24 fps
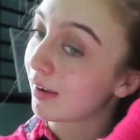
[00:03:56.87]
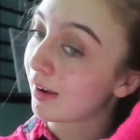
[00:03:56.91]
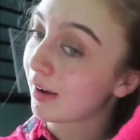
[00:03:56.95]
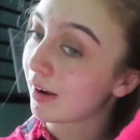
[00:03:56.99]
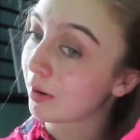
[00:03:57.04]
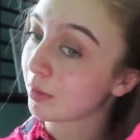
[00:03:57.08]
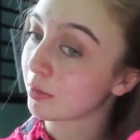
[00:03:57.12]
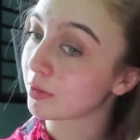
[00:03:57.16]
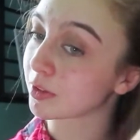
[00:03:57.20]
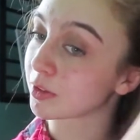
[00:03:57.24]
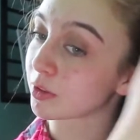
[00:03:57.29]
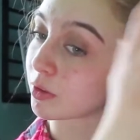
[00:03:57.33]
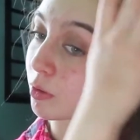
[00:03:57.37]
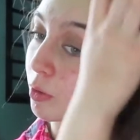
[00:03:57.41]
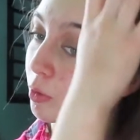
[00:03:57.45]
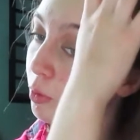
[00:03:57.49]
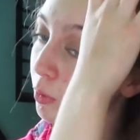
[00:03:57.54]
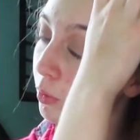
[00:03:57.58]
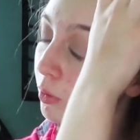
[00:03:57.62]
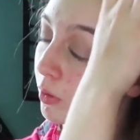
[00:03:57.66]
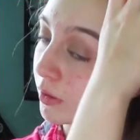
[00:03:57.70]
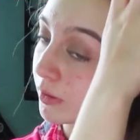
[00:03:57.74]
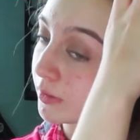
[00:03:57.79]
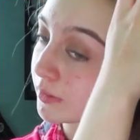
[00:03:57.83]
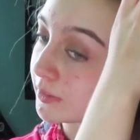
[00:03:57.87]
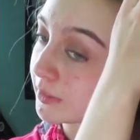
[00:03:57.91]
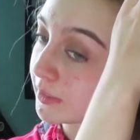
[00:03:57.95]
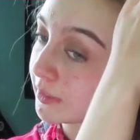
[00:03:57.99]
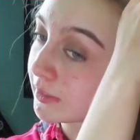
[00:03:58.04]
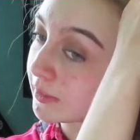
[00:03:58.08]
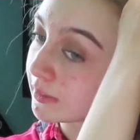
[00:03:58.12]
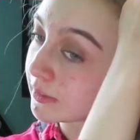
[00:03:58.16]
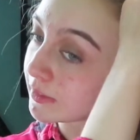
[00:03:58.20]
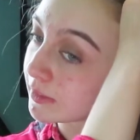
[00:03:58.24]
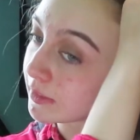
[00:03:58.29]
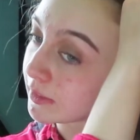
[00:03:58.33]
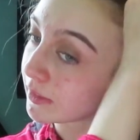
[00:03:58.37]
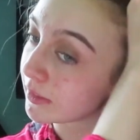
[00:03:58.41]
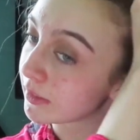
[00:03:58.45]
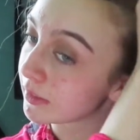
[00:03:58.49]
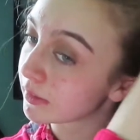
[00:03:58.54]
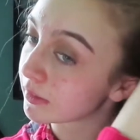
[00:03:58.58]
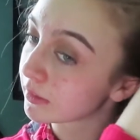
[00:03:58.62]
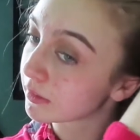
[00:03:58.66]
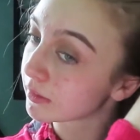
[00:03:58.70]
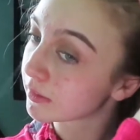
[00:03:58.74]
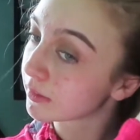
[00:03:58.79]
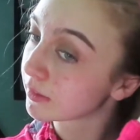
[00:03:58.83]
I was a quarantine
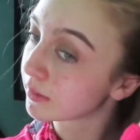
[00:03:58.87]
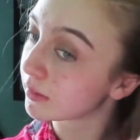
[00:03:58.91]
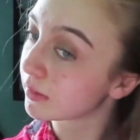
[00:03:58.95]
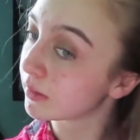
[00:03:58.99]
teen,